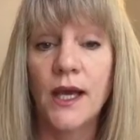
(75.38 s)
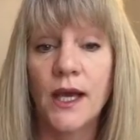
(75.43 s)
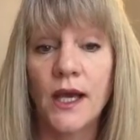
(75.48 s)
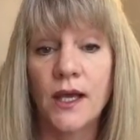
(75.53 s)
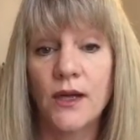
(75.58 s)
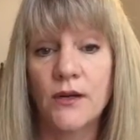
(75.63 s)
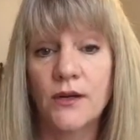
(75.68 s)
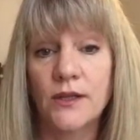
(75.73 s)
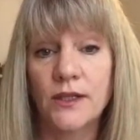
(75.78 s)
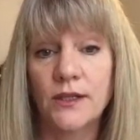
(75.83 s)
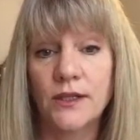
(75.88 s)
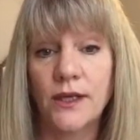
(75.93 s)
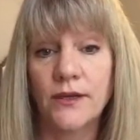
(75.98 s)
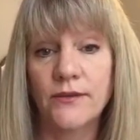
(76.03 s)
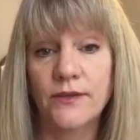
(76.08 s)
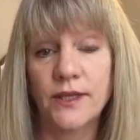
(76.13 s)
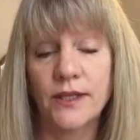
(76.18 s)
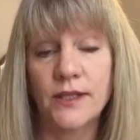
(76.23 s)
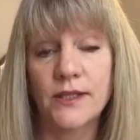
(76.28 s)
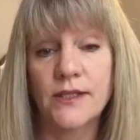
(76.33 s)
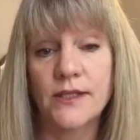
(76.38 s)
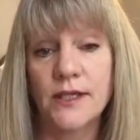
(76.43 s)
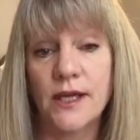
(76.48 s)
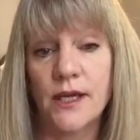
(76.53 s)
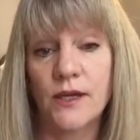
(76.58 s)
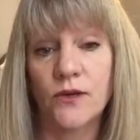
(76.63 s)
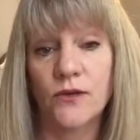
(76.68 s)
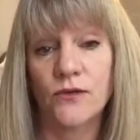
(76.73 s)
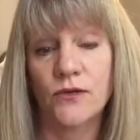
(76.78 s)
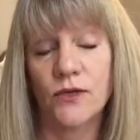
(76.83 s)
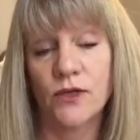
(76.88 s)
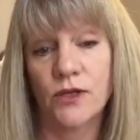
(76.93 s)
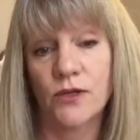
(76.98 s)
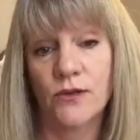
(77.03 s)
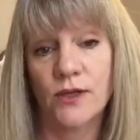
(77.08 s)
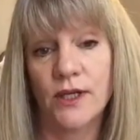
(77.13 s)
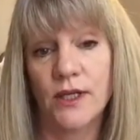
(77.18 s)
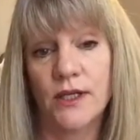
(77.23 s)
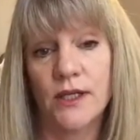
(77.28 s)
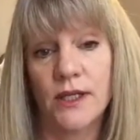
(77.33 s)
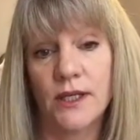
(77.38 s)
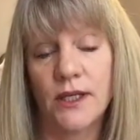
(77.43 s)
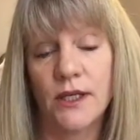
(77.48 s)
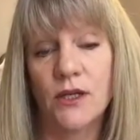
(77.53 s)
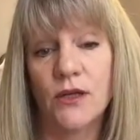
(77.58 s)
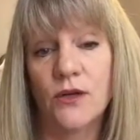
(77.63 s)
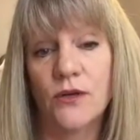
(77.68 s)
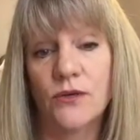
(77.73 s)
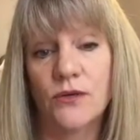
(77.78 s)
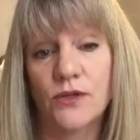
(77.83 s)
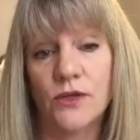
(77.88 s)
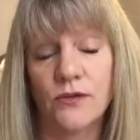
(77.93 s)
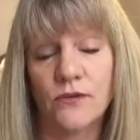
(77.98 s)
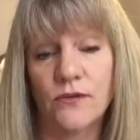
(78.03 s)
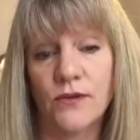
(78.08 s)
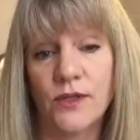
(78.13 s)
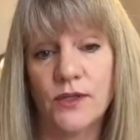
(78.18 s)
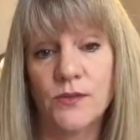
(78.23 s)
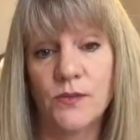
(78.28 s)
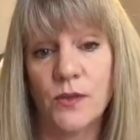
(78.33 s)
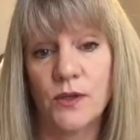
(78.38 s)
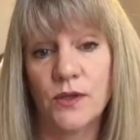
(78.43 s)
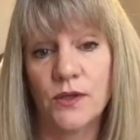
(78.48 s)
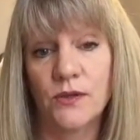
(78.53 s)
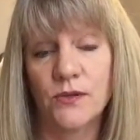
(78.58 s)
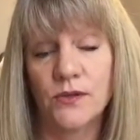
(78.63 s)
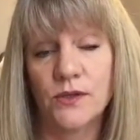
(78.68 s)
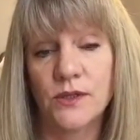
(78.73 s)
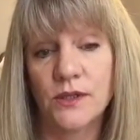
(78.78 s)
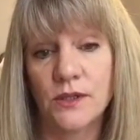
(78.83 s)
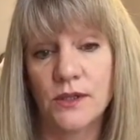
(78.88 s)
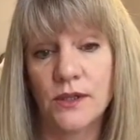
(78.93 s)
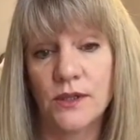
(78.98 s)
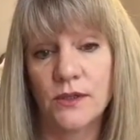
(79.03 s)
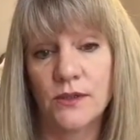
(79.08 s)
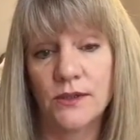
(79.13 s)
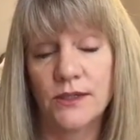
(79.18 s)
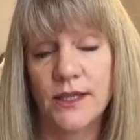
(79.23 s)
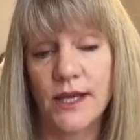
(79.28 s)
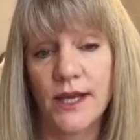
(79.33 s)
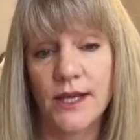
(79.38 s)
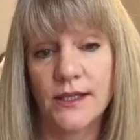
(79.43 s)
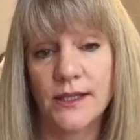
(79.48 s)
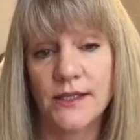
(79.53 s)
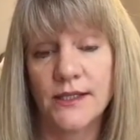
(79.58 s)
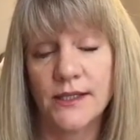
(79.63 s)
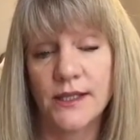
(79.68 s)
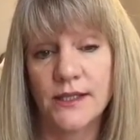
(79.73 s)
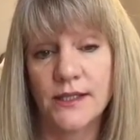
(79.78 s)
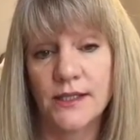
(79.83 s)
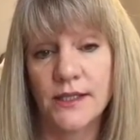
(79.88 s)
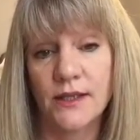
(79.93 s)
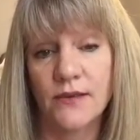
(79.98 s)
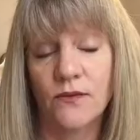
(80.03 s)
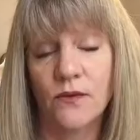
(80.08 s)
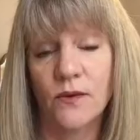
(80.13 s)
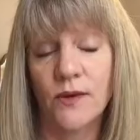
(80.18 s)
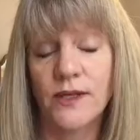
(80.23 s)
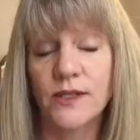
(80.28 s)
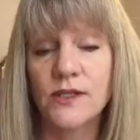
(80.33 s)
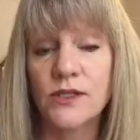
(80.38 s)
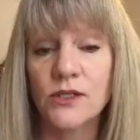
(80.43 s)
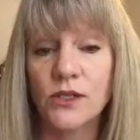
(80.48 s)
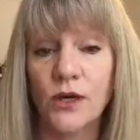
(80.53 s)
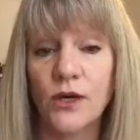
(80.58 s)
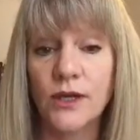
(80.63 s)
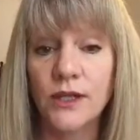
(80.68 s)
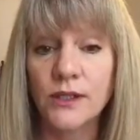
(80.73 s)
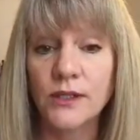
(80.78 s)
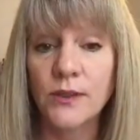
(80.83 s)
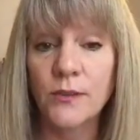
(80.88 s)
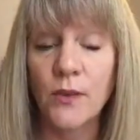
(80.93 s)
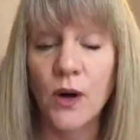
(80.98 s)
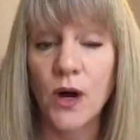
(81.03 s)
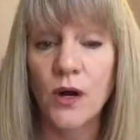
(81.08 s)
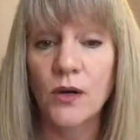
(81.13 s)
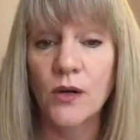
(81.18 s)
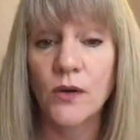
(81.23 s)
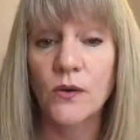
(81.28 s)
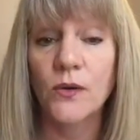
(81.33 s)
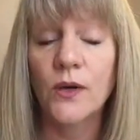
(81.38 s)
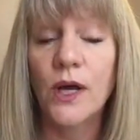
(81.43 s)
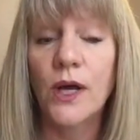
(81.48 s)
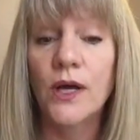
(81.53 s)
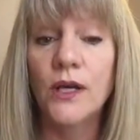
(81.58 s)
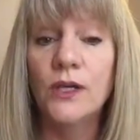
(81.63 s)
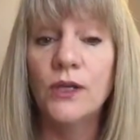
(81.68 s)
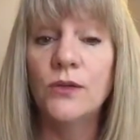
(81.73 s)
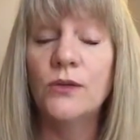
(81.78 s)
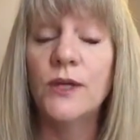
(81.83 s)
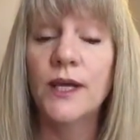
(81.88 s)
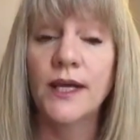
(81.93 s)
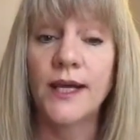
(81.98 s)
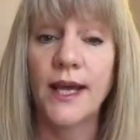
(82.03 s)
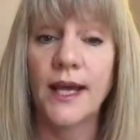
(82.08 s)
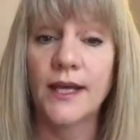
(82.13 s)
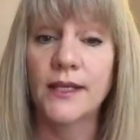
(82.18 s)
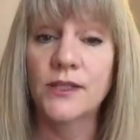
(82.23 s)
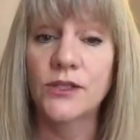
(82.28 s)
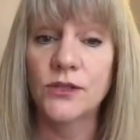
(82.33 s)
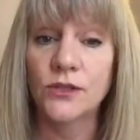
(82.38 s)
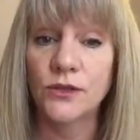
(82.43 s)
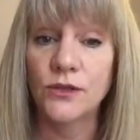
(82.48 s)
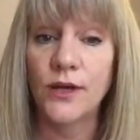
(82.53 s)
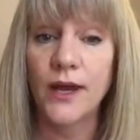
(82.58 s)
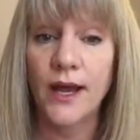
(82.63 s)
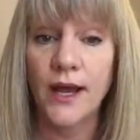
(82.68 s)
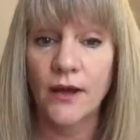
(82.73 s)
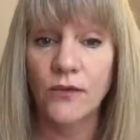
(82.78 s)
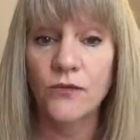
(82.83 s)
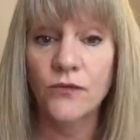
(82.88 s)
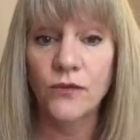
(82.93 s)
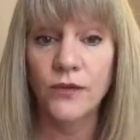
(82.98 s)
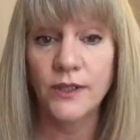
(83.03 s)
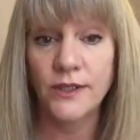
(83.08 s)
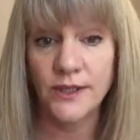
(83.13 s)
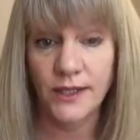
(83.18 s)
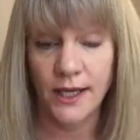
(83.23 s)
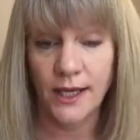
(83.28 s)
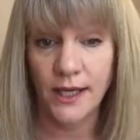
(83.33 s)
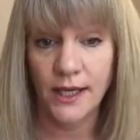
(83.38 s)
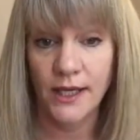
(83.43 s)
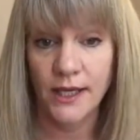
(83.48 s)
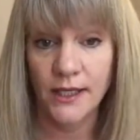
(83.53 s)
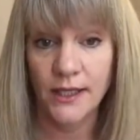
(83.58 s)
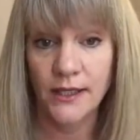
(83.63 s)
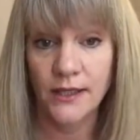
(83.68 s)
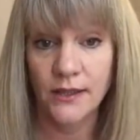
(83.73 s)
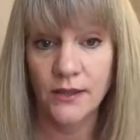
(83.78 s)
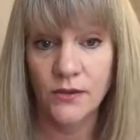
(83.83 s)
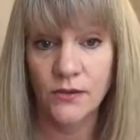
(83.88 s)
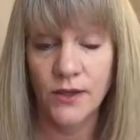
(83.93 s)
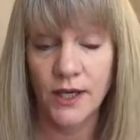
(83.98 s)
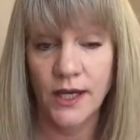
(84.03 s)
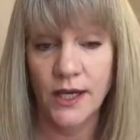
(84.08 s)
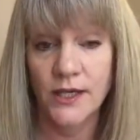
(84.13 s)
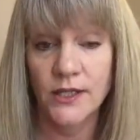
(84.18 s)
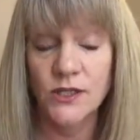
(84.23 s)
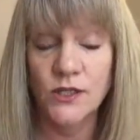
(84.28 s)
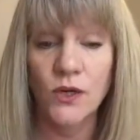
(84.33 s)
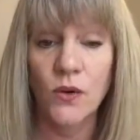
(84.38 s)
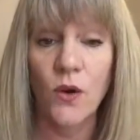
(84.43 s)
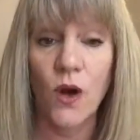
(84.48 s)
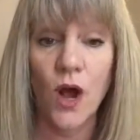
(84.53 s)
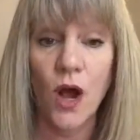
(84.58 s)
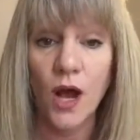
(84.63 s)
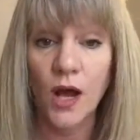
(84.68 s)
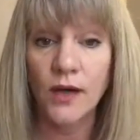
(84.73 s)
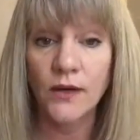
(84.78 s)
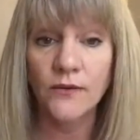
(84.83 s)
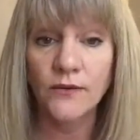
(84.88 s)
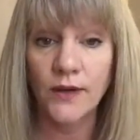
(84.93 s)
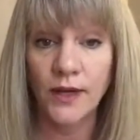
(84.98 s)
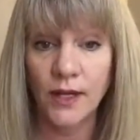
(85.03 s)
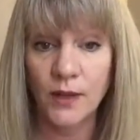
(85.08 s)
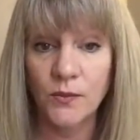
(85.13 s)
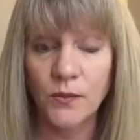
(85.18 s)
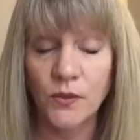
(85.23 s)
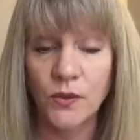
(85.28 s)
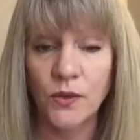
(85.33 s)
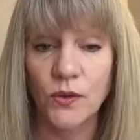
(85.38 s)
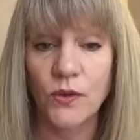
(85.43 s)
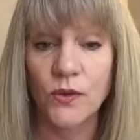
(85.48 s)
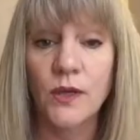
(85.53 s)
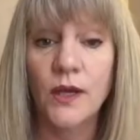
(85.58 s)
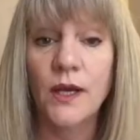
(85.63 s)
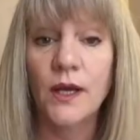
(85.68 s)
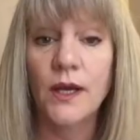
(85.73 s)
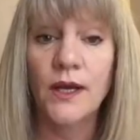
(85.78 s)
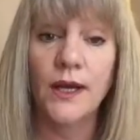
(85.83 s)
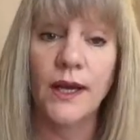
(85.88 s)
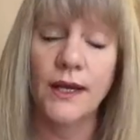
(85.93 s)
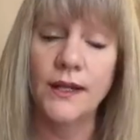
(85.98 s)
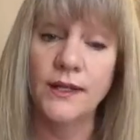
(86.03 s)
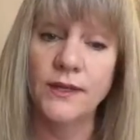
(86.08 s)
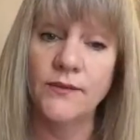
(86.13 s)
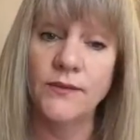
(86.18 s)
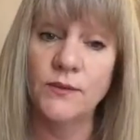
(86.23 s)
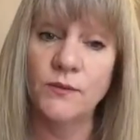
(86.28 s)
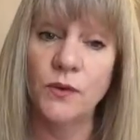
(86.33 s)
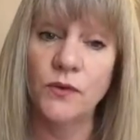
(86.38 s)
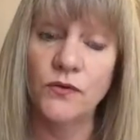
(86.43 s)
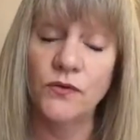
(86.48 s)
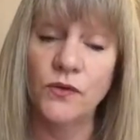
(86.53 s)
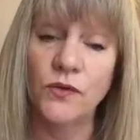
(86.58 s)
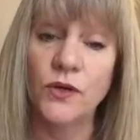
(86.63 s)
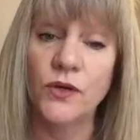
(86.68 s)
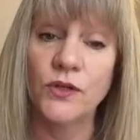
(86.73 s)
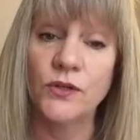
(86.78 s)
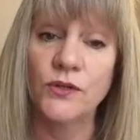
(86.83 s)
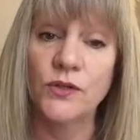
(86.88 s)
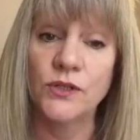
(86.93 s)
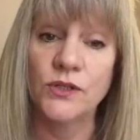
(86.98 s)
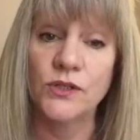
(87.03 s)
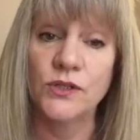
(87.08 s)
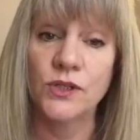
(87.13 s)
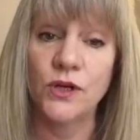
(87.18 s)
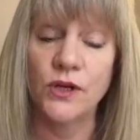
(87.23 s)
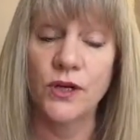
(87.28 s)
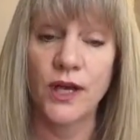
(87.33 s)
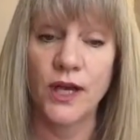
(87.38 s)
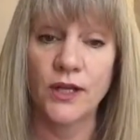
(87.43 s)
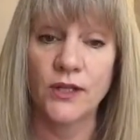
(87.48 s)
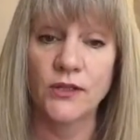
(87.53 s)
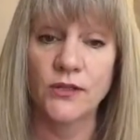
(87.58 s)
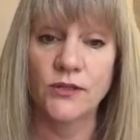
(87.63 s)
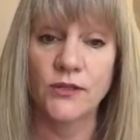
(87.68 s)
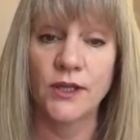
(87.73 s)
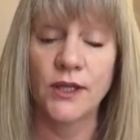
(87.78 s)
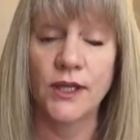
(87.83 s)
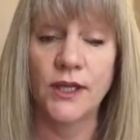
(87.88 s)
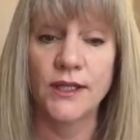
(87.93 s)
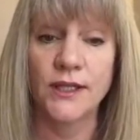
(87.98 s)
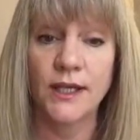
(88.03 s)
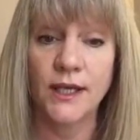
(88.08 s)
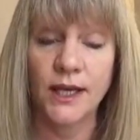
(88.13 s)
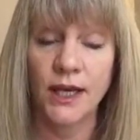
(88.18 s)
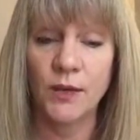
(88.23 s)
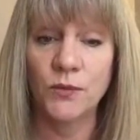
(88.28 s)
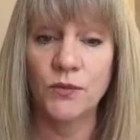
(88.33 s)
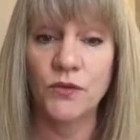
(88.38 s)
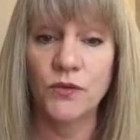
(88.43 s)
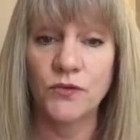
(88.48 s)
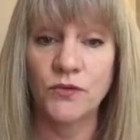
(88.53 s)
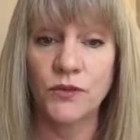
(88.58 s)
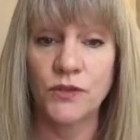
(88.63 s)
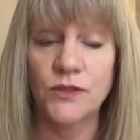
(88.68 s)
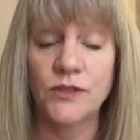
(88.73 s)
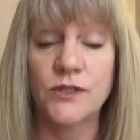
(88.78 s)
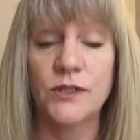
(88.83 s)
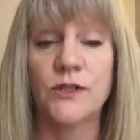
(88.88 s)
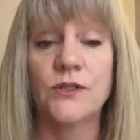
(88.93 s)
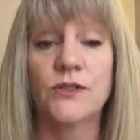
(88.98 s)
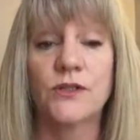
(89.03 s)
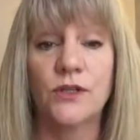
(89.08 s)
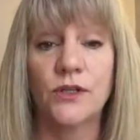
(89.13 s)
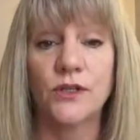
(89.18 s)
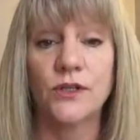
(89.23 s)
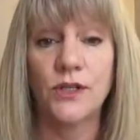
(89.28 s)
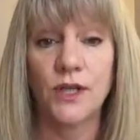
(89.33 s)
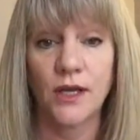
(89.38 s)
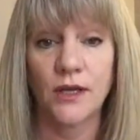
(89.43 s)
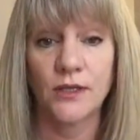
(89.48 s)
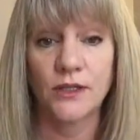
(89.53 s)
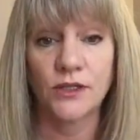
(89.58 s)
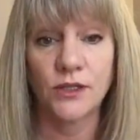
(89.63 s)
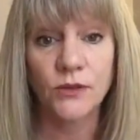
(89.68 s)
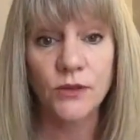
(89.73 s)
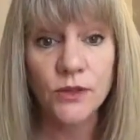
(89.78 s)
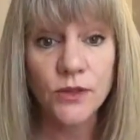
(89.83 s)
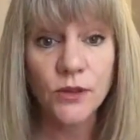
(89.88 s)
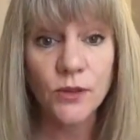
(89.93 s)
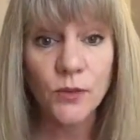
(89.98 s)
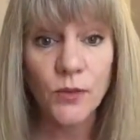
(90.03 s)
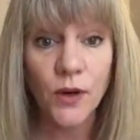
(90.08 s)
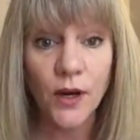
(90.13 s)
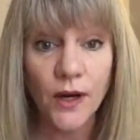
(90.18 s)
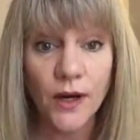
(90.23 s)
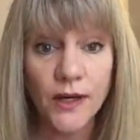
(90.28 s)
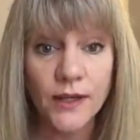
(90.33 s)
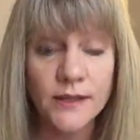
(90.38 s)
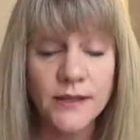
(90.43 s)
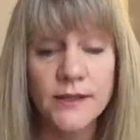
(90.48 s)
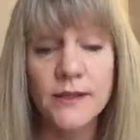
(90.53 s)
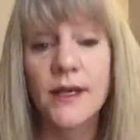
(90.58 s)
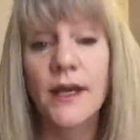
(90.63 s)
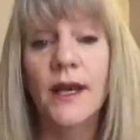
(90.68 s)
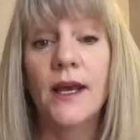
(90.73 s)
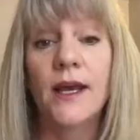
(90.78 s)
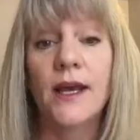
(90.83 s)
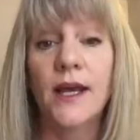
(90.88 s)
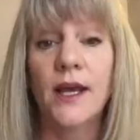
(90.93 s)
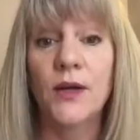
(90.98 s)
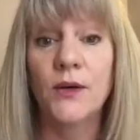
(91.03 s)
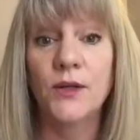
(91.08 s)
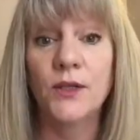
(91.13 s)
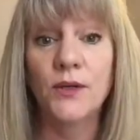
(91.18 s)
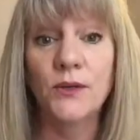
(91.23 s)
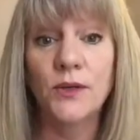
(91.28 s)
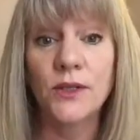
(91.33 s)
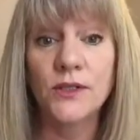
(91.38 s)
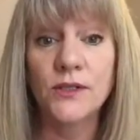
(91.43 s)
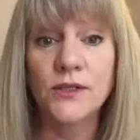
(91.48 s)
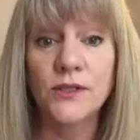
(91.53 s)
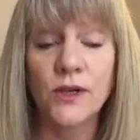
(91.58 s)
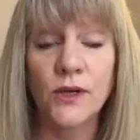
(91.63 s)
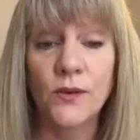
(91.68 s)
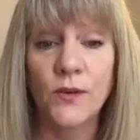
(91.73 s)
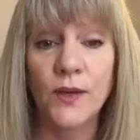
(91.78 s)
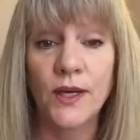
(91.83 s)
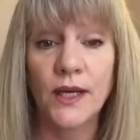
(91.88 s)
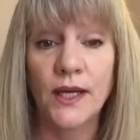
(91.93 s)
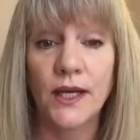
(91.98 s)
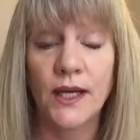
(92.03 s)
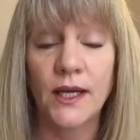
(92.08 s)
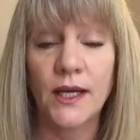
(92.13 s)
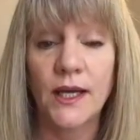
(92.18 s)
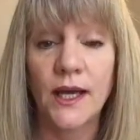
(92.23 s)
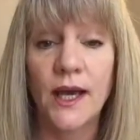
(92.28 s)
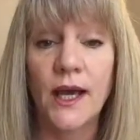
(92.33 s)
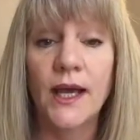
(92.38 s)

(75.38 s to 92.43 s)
and on the left hand side over at Green Cleaning Coach on Facebook, you'll see a little tag that says giveaway. Starting tomorrow, you can enter every day. Okay, so all of April and even before you can start entering and then April 1st I'll start showing you the products and you can start winning.